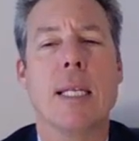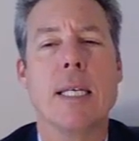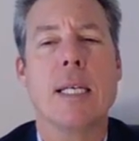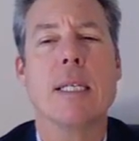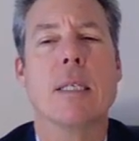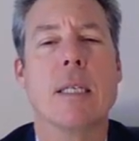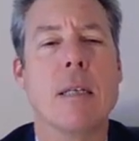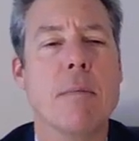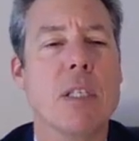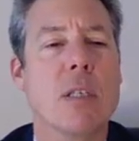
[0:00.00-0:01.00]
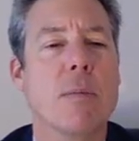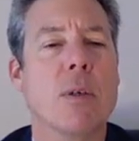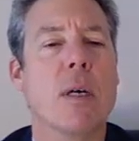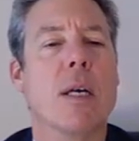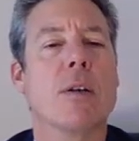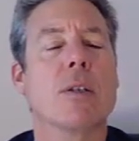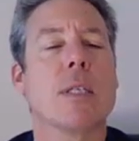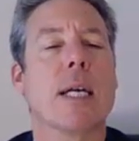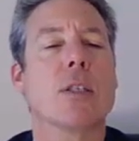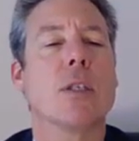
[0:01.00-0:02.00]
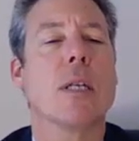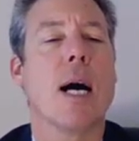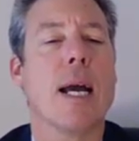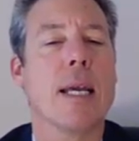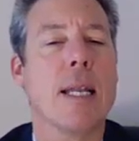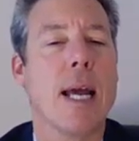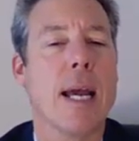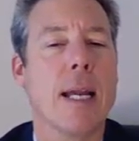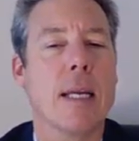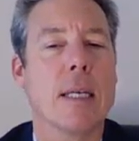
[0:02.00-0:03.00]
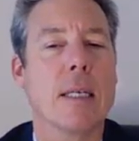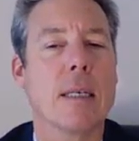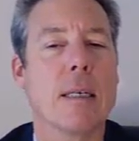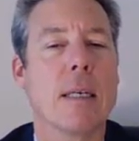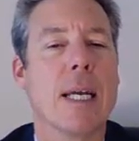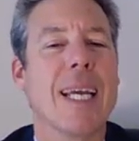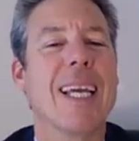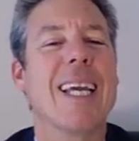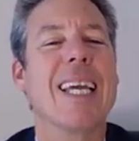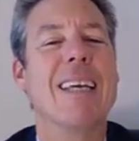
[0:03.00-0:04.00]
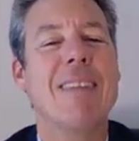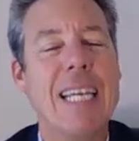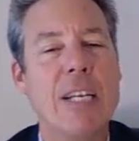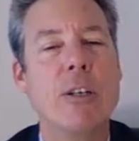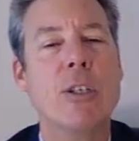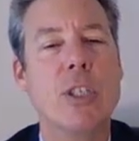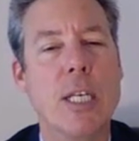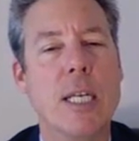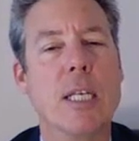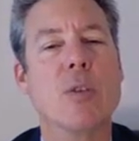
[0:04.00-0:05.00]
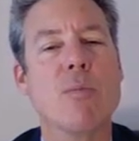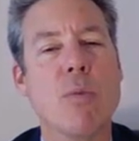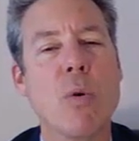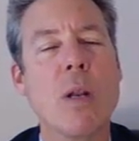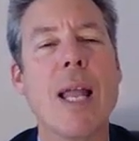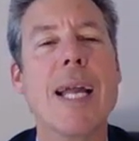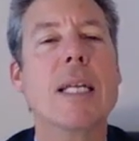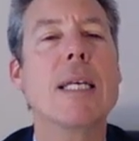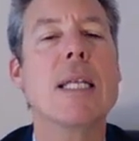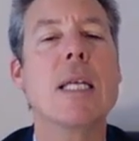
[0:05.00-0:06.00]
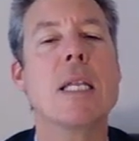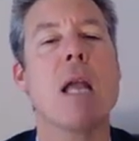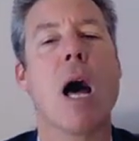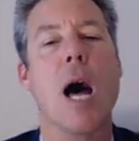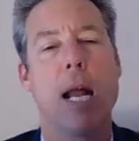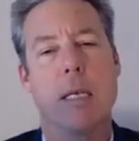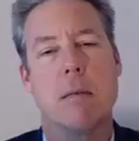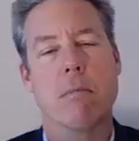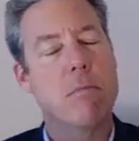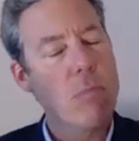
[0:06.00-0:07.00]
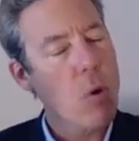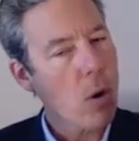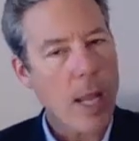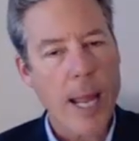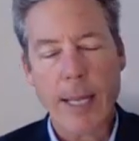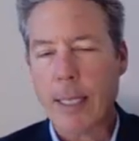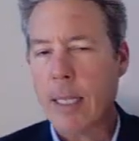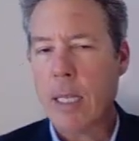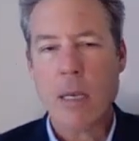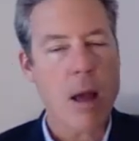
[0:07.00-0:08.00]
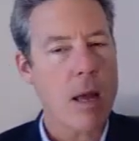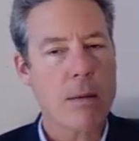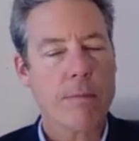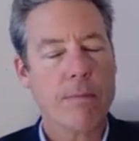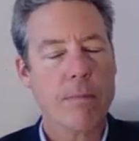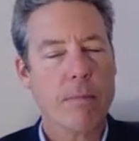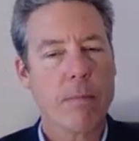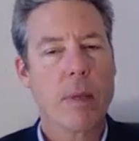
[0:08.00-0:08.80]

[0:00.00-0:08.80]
An alien is inadmissible under Section I N A if he or she is more likely than not, more likely than not,